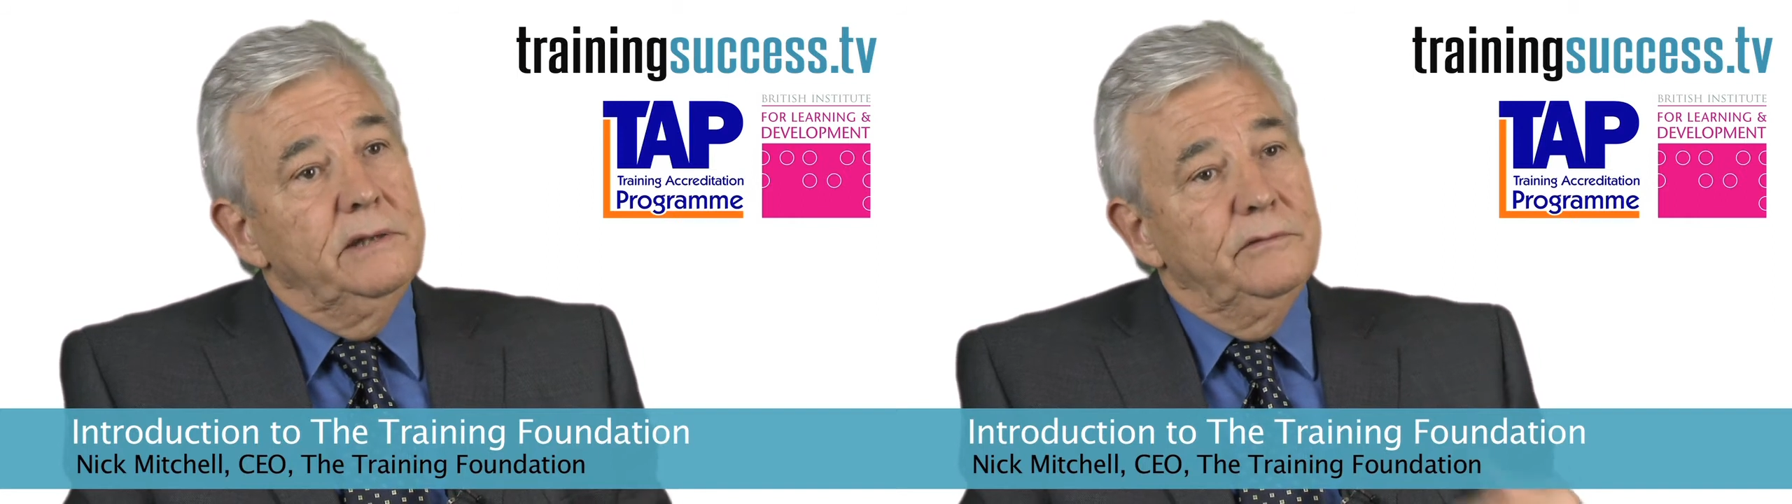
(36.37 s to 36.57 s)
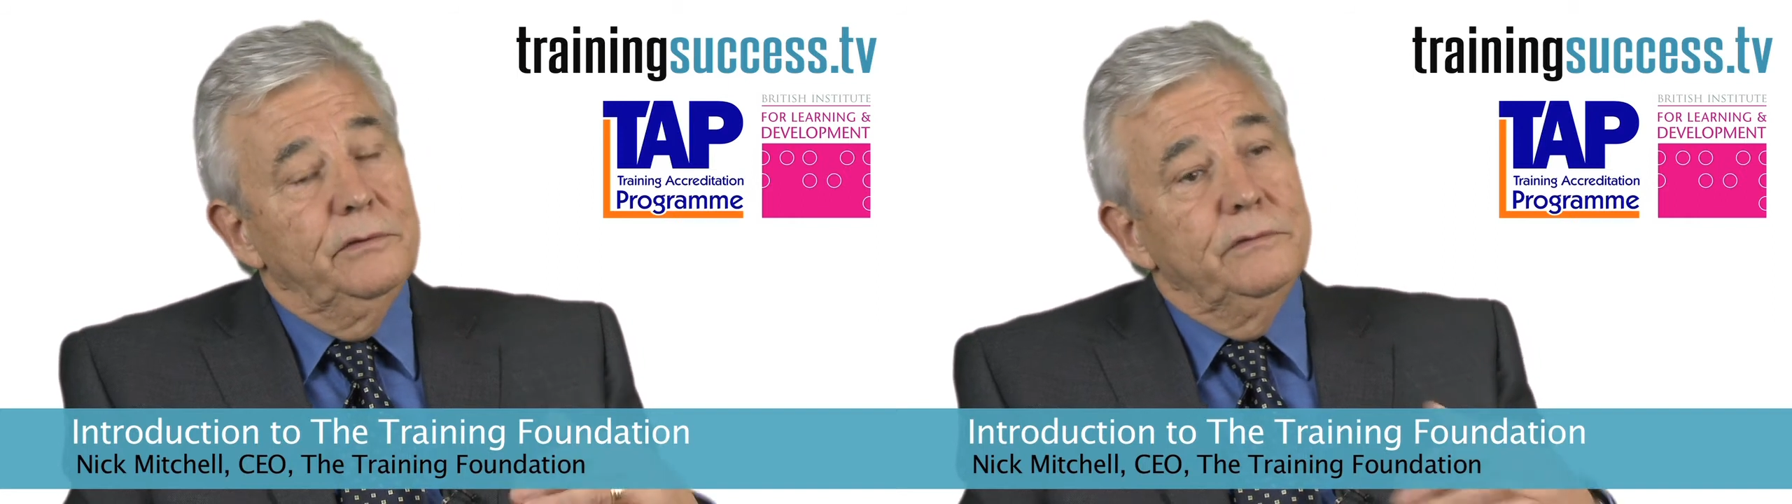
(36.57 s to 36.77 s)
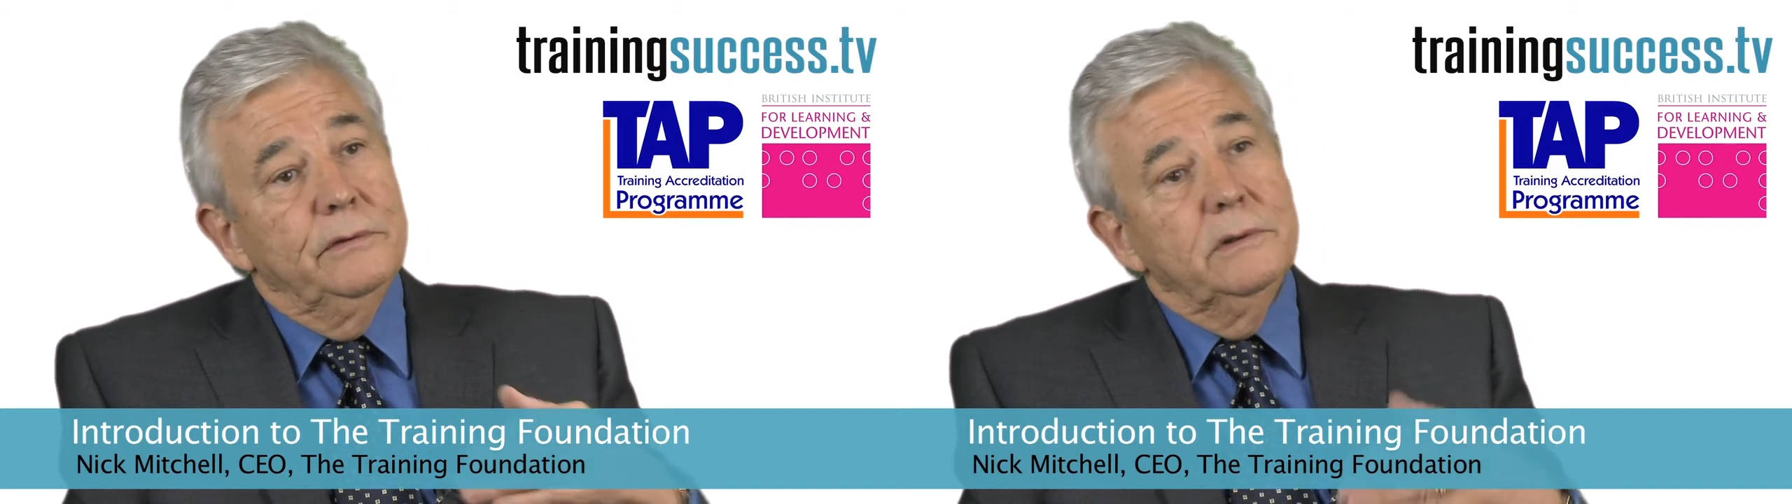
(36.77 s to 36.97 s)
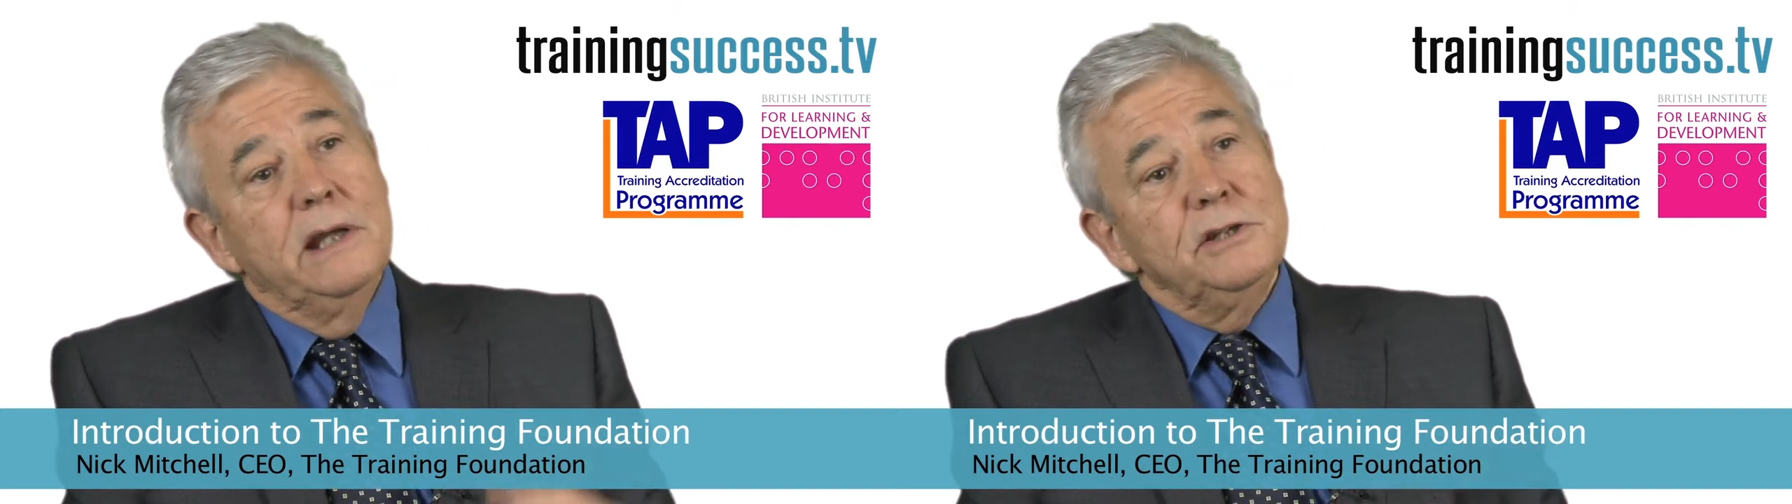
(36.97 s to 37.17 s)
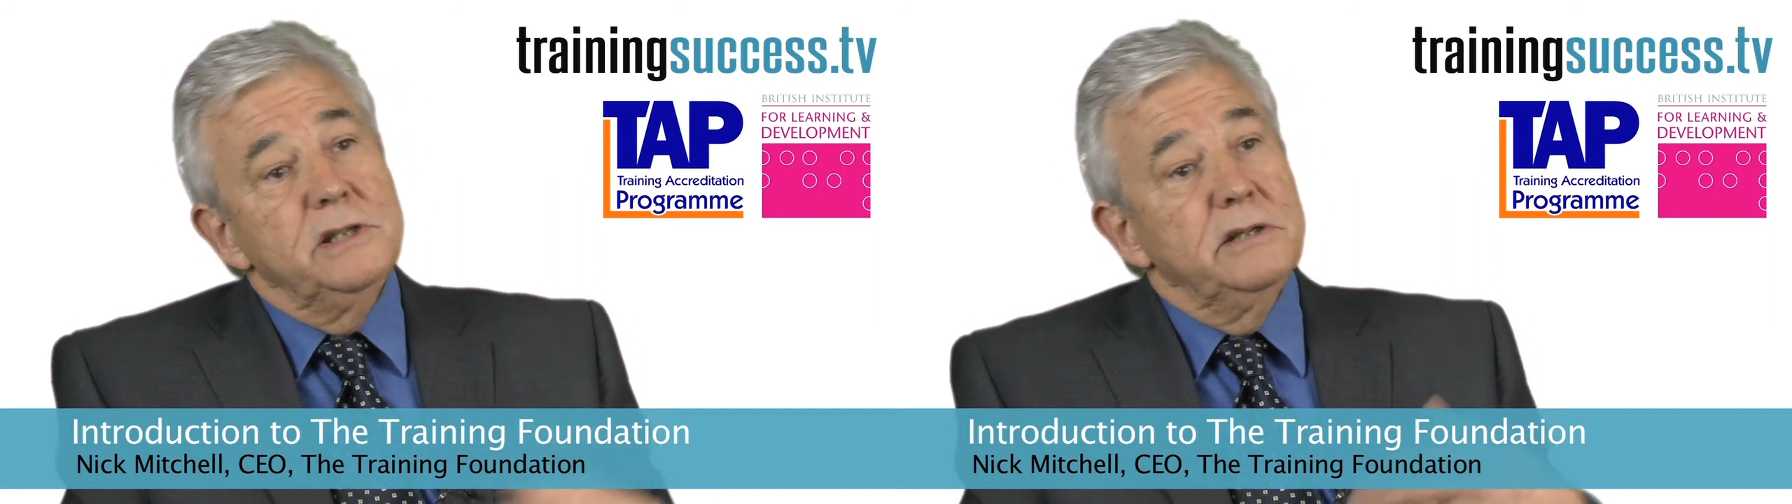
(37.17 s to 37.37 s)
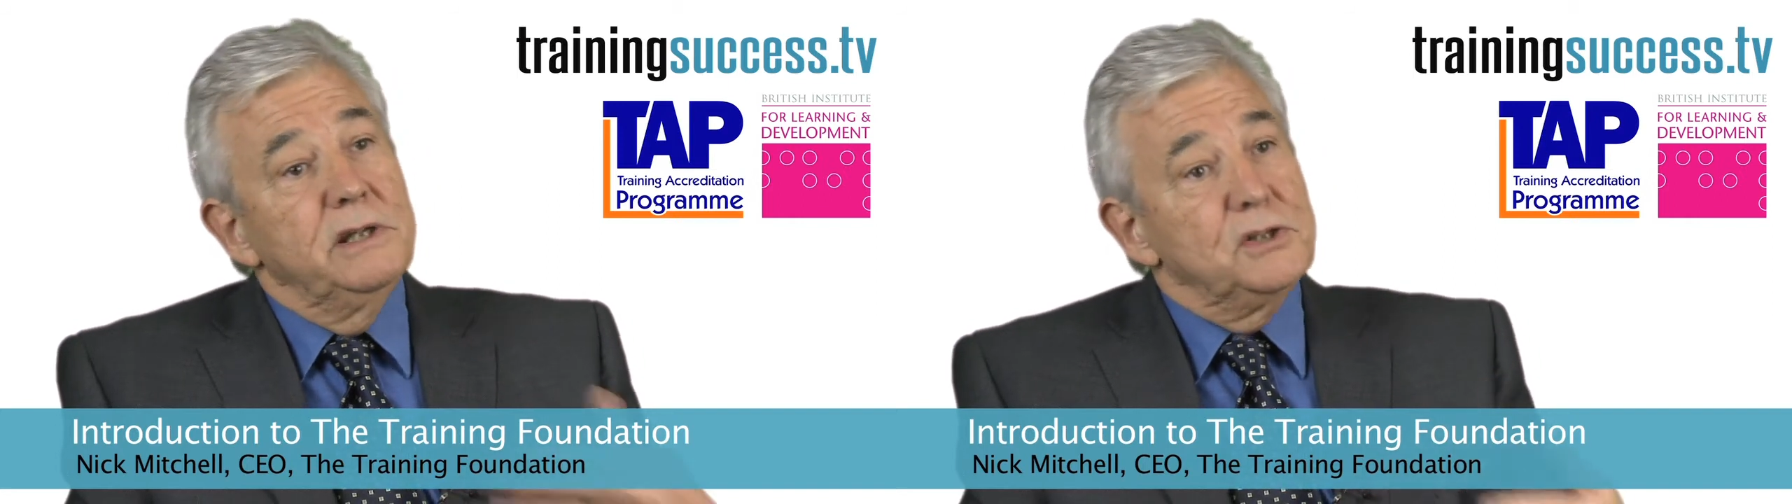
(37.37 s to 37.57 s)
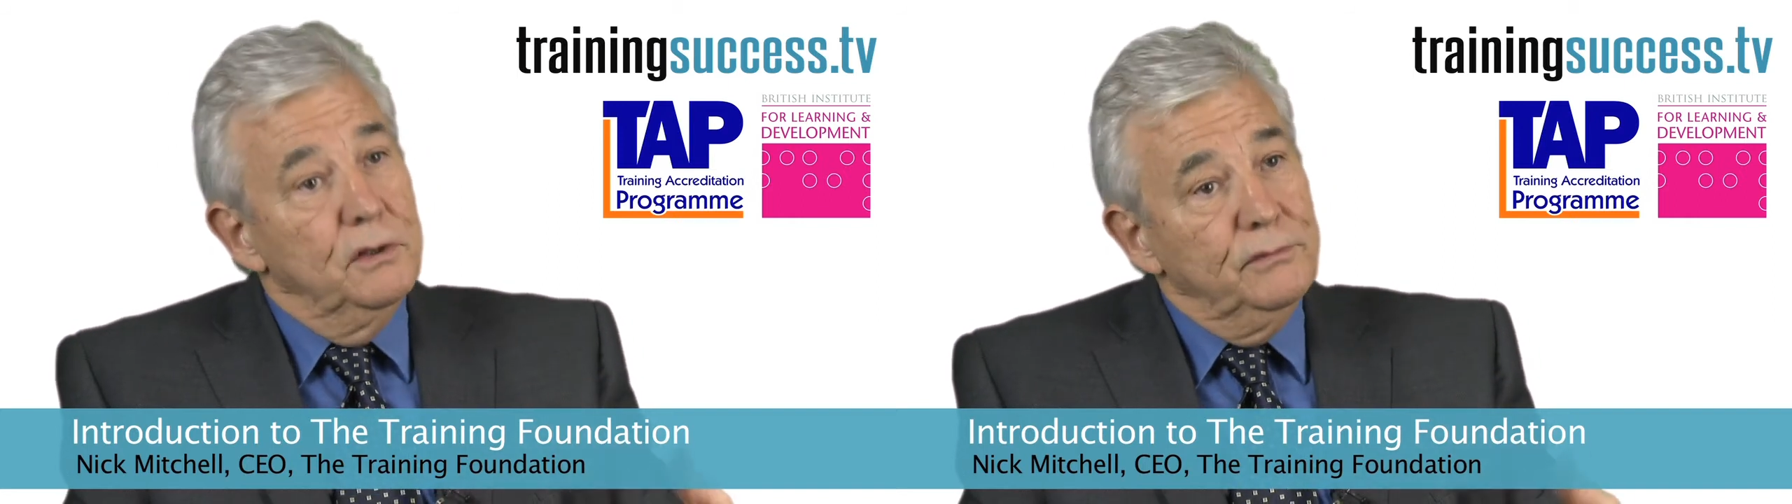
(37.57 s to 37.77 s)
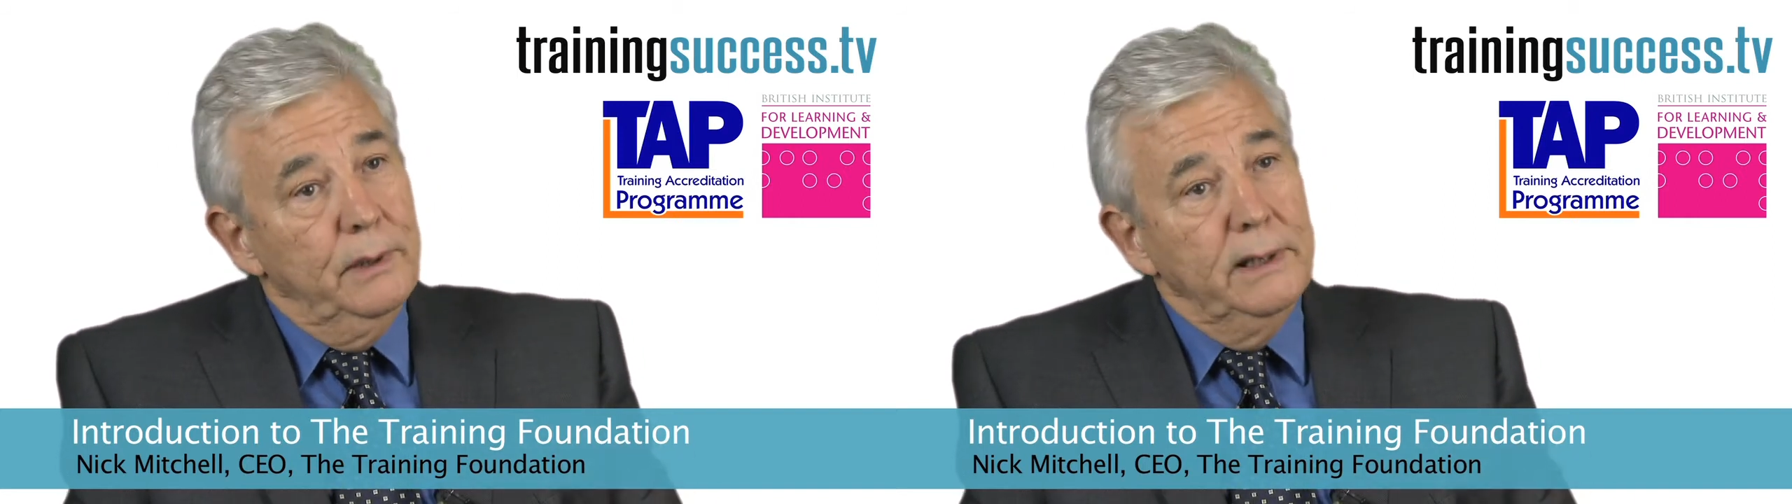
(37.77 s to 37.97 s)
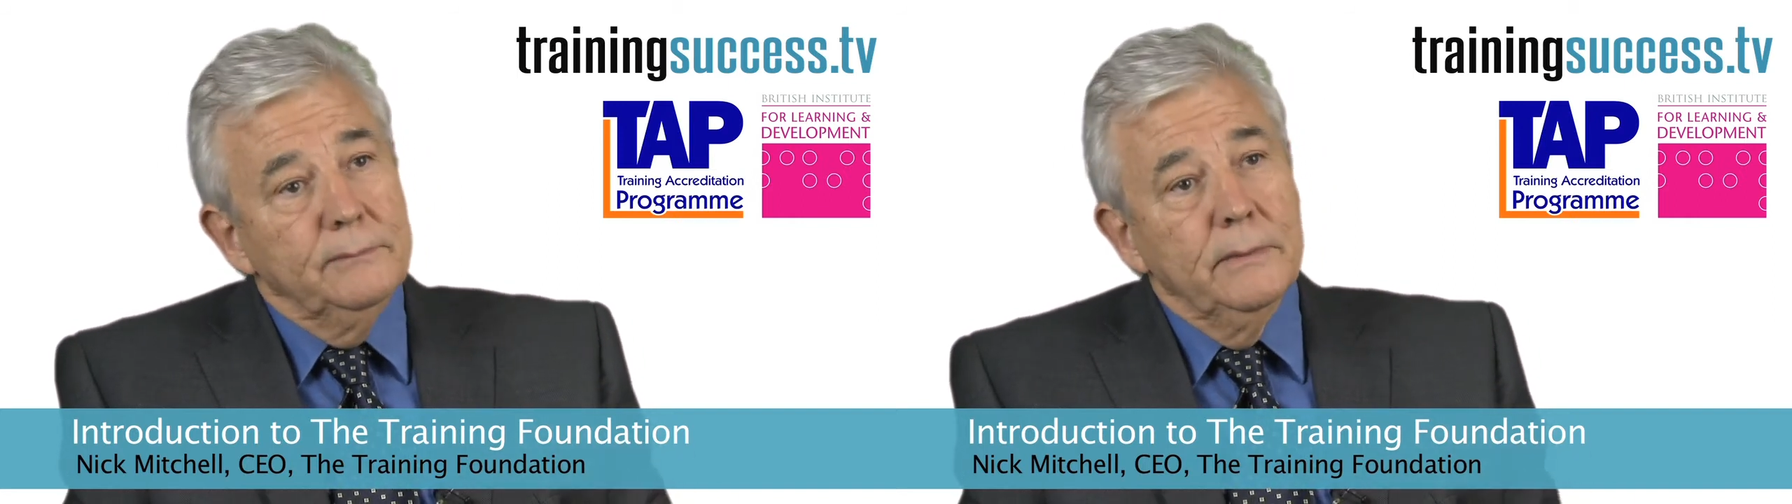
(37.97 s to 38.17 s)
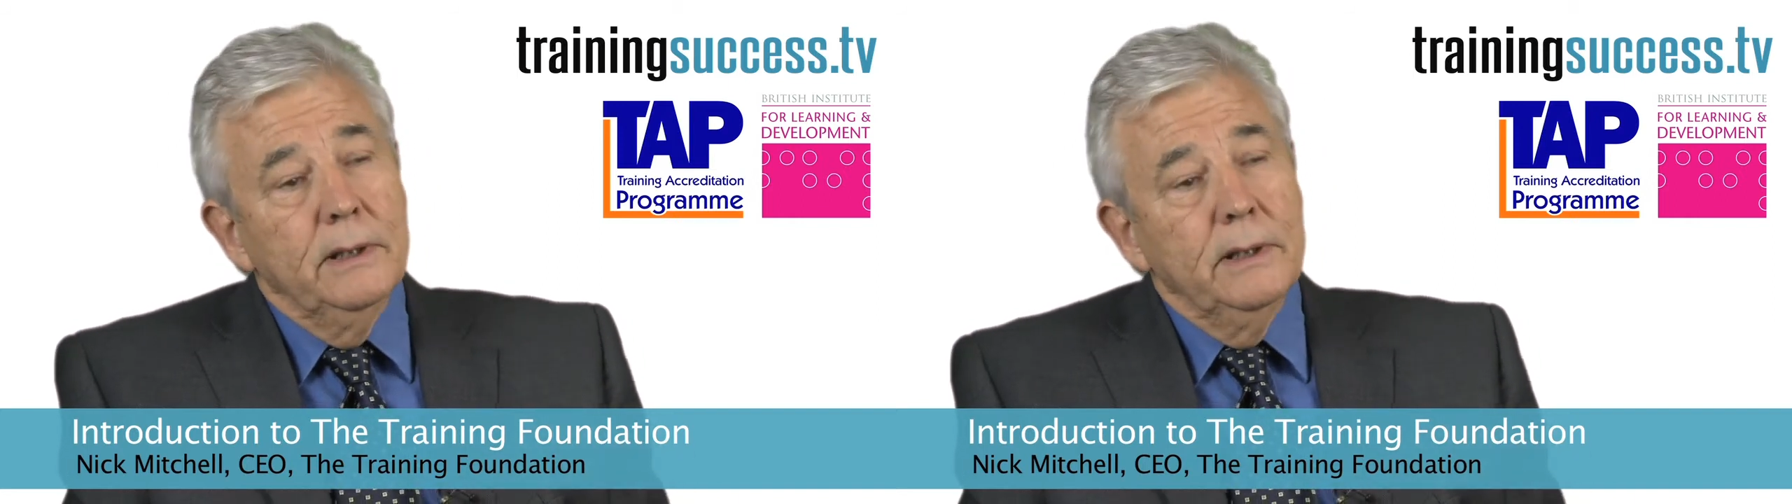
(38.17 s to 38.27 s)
for engineering software.